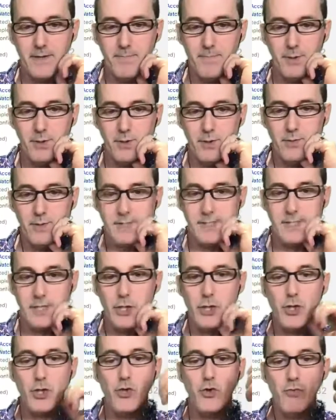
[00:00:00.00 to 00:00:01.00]
blue is the
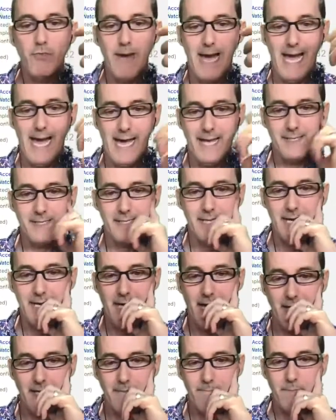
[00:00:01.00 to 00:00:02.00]
new mask that
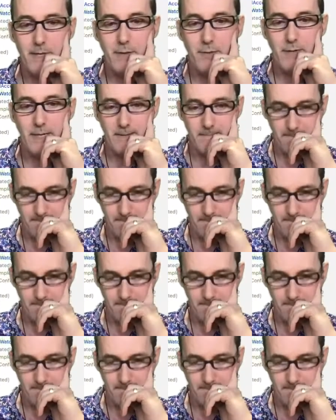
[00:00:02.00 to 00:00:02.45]
got computed,